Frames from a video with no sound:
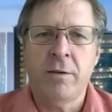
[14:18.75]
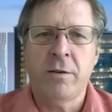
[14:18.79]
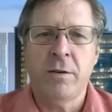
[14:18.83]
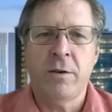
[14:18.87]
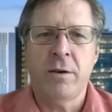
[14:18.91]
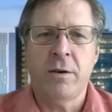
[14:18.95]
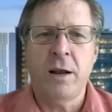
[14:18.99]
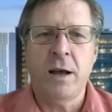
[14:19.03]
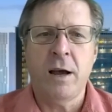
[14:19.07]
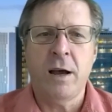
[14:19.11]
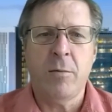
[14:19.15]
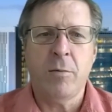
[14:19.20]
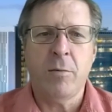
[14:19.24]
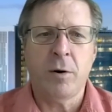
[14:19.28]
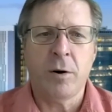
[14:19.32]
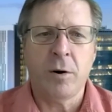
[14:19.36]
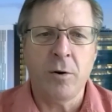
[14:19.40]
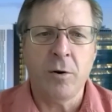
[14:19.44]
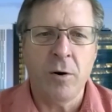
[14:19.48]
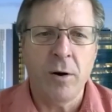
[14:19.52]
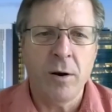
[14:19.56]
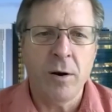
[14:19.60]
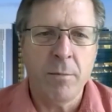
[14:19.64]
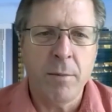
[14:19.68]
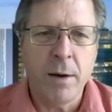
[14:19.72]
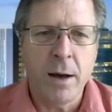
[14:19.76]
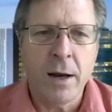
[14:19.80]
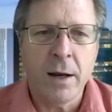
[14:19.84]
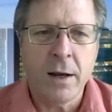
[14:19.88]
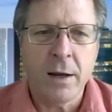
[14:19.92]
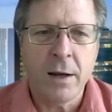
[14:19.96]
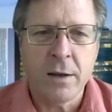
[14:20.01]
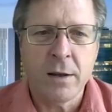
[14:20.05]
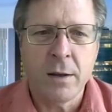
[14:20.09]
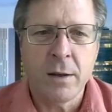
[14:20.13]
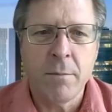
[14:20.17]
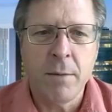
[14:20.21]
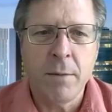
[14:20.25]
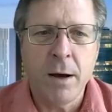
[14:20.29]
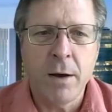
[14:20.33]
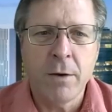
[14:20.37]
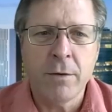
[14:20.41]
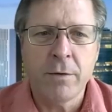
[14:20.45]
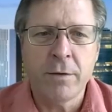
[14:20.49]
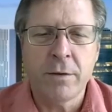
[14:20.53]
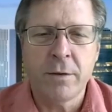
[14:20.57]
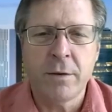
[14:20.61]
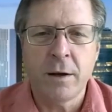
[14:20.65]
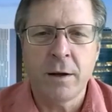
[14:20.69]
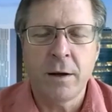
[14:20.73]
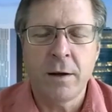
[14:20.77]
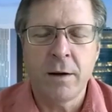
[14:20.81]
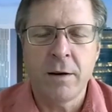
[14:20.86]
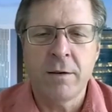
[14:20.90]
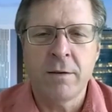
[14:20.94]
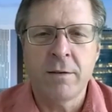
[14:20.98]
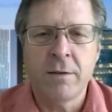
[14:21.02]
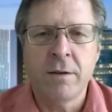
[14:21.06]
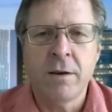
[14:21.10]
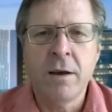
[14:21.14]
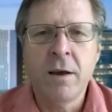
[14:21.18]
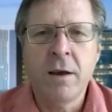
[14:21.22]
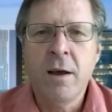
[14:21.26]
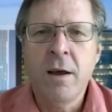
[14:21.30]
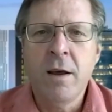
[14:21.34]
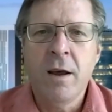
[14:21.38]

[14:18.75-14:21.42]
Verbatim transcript: So now we're going back in the mouse studies